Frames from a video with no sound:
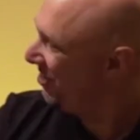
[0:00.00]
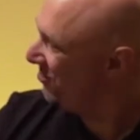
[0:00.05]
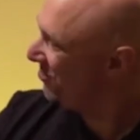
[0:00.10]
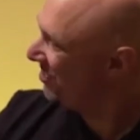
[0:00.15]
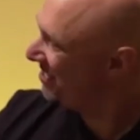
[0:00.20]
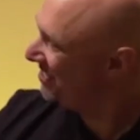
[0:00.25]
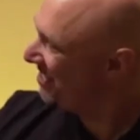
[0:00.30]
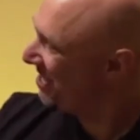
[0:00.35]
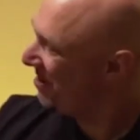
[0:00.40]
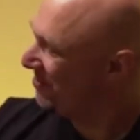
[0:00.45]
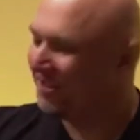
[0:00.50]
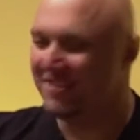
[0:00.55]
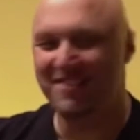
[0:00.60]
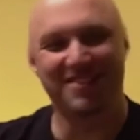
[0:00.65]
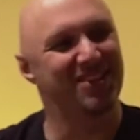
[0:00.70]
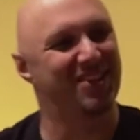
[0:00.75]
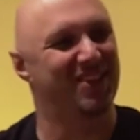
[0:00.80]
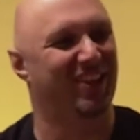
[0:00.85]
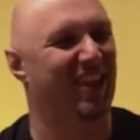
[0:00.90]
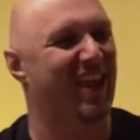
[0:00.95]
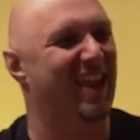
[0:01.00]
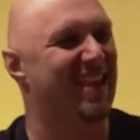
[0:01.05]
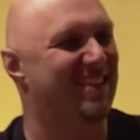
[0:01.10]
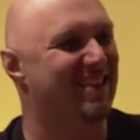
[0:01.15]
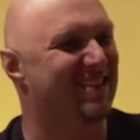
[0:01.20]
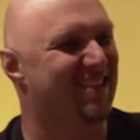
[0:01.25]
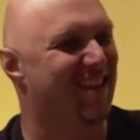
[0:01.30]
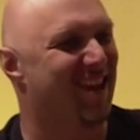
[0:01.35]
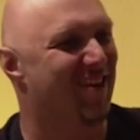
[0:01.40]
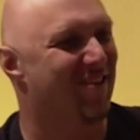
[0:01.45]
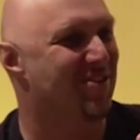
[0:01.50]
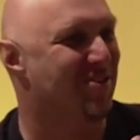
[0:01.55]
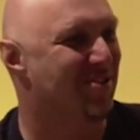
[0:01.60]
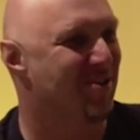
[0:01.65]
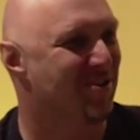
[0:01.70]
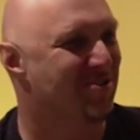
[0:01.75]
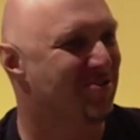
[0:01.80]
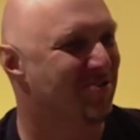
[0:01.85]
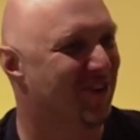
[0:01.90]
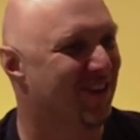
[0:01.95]
address that one to the lens there, and you're
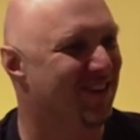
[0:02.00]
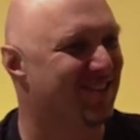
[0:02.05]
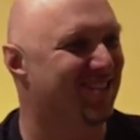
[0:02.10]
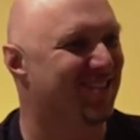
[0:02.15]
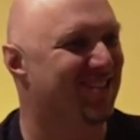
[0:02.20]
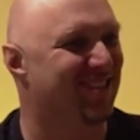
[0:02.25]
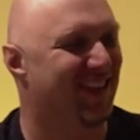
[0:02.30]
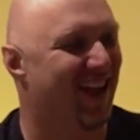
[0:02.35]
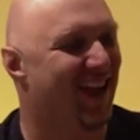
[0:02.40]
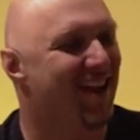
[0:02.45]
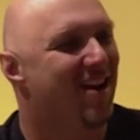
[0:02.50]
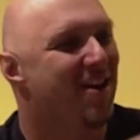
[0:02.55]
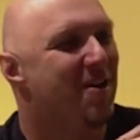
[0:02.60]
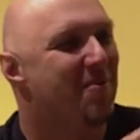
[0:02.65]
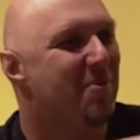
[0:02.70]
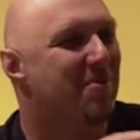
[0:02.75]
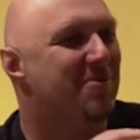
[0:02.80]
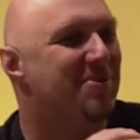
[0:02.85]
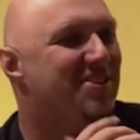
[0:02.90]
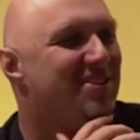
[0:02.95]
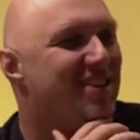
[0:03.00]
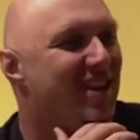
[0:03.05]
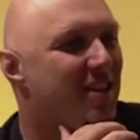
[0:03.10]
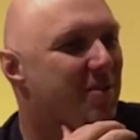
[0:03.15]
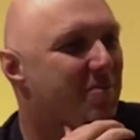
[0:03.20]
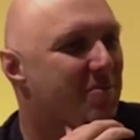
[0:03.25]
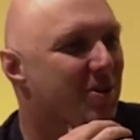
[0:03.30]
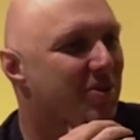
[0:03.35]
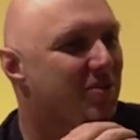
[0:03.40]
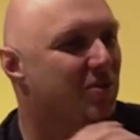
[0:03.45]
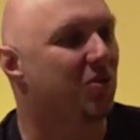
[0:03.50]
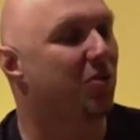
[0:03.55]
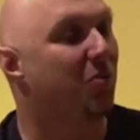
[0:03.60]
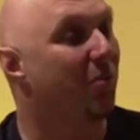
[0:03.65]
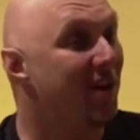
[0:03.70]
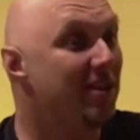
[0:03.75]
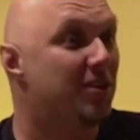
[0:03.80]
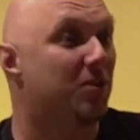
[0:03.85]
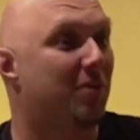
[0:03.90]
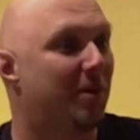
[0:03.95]
no stranger to that. What would you say to the person who
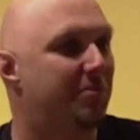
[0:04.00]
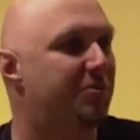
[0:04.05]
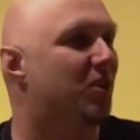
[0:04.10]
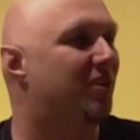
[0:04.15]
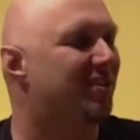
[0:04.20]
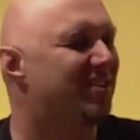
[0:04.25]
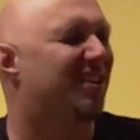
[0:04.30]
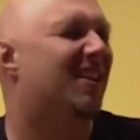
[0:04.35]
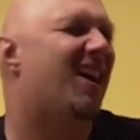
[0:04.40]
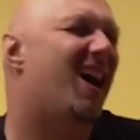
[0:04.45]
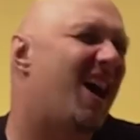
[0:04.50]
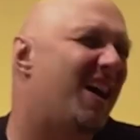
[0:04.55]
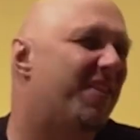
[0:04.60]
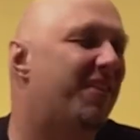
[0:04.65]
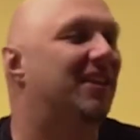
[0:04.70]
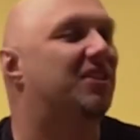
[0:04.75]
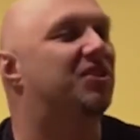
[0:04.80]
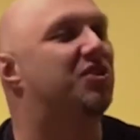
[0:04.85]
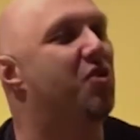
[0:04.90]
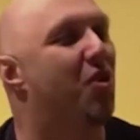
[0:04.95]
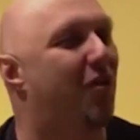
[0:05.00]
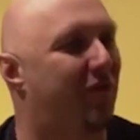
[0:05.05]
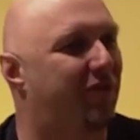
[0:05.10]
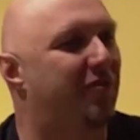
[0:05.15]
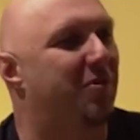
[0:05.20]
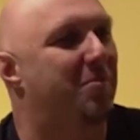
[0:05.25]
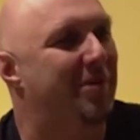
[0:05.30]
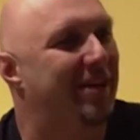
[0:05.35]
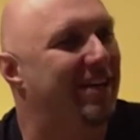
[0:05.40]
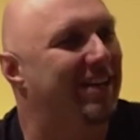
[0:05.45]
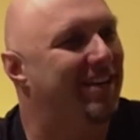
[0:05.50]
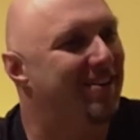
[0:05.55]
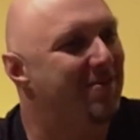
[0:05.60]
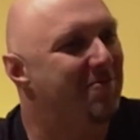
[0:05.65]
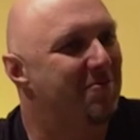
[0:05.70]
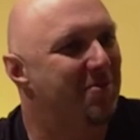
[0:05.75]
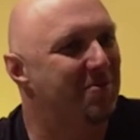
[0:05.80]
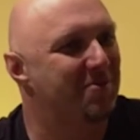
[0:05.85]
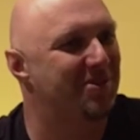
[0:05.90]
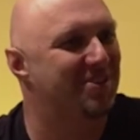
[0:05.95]
went to the website and said, that's not for me?
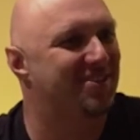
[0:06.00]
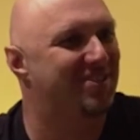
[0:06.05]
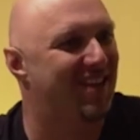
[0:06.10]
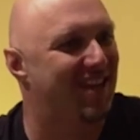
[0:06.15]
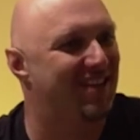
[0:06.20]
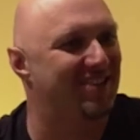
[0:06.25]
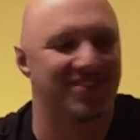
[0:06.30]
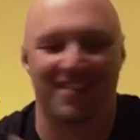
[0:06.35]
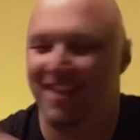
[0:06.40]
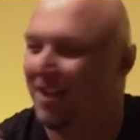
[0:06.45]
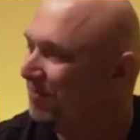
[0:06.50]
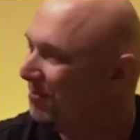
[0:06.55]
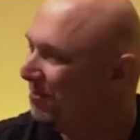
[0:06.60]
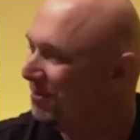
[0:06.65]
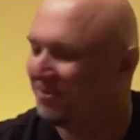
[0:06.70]
What would you say to that